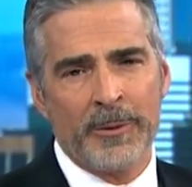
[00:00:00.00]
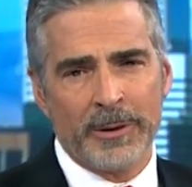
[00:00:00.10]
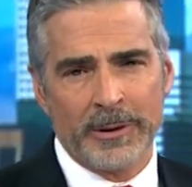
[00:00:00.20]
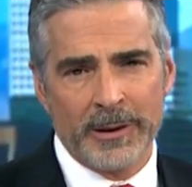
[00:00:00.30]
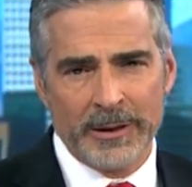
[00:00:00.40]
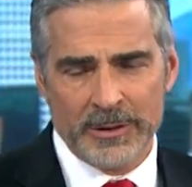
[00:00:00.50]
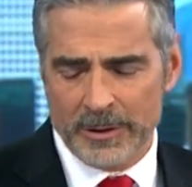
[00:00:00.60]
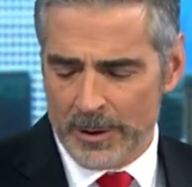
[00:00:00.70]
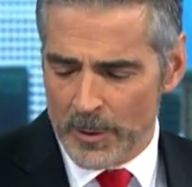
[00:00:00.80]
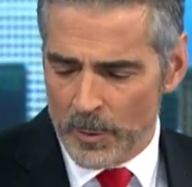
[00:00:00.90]
We're going to let
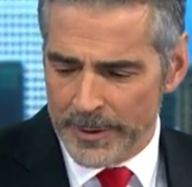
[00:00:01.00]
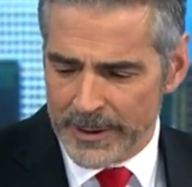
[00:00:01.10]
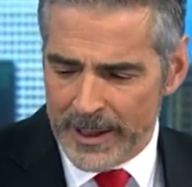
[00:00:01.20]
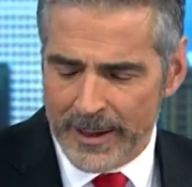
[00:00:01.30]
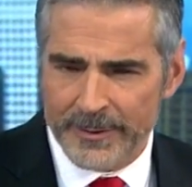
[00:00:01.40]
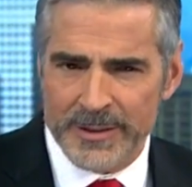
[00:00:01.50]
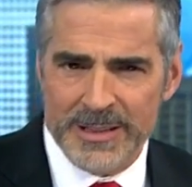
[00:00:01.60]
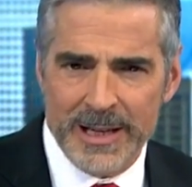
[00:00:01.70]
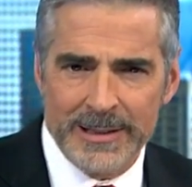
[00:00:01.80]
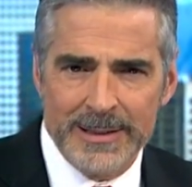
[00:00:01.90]
you know what they have to
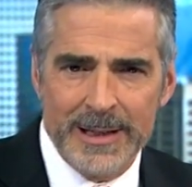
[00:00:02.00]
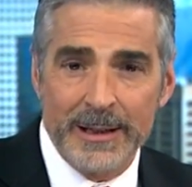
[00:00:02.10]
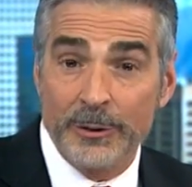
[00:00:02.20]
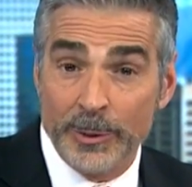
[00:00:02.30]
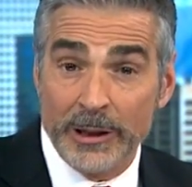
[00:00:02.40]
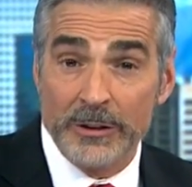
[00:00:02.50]
say today as we